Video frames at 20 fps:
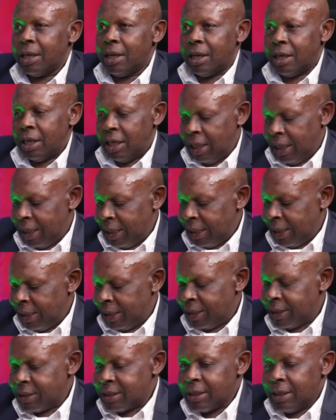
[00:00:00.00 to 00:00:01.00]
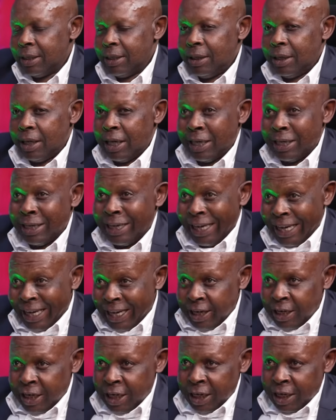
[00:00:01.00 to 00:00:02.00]
He had an
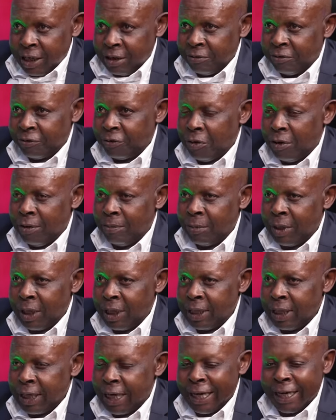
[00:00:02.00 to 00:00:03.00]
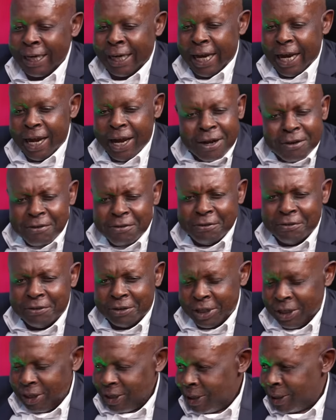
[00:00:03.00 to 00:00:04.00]
Indian foreman, and
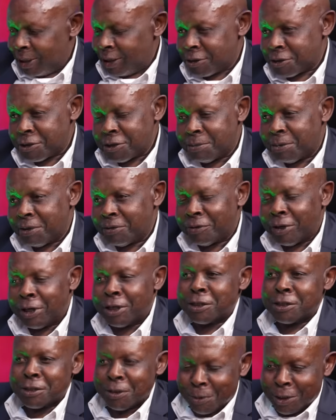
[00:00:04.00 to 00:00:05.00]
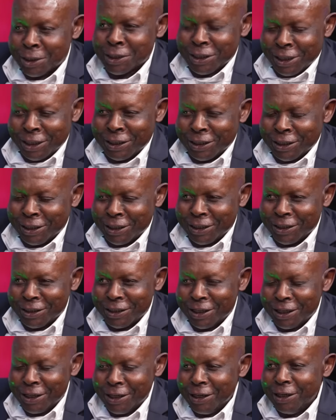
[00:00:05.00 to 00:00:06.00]
every other supervisor was Indian
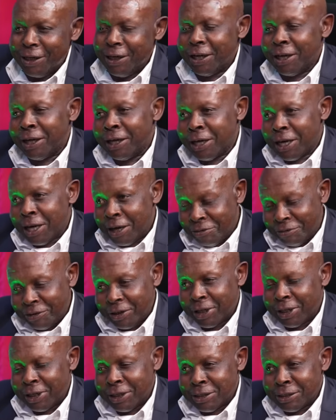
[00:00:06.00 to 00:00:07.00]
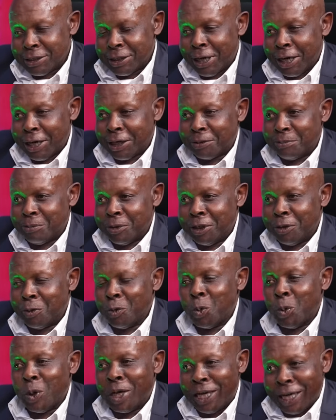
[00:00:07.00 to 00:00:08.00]
and Africans like me
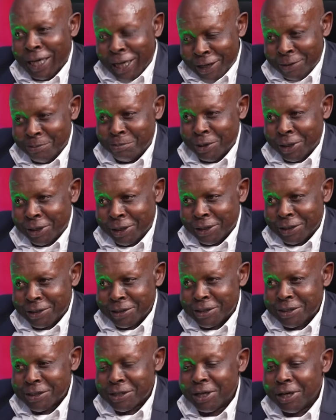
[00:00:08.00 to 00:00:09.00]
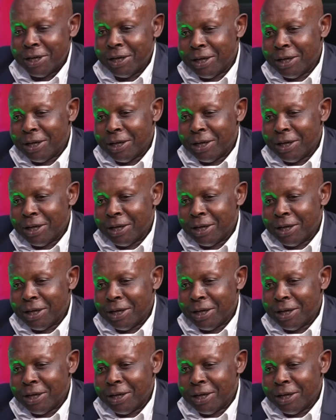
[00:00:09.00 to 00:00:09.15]
who were laborers.